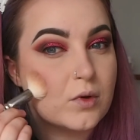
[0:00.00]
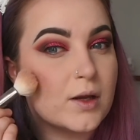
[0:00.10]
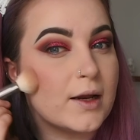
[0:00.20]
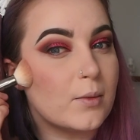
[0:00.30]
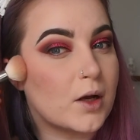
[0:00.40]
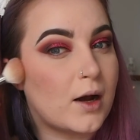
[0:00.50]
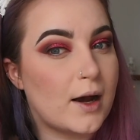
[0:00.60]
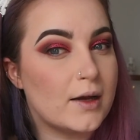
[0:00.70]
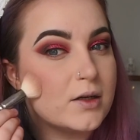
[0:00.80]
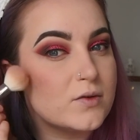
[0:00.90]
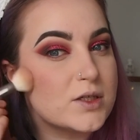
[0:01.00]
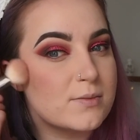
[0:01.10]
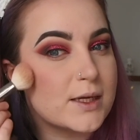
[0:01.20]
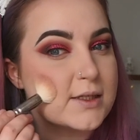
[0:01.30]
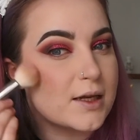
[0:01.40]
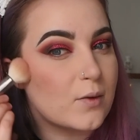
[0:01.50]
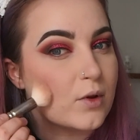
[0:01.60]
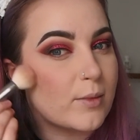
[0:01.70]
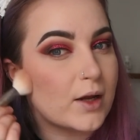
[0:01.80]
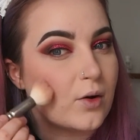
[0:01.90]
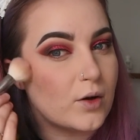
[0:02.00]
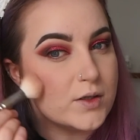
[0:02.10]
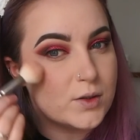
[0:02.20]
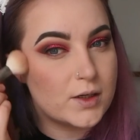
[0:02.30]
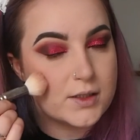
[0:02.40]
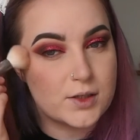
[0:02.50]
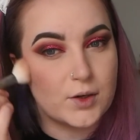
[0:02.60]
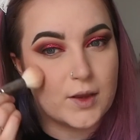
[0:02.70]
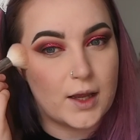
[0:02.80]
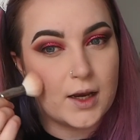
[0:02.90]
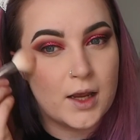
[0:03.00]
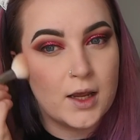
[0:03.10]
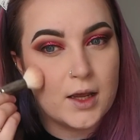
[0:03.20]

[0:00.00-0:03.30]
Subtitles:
and I'm kind of just mixing it with my contour so that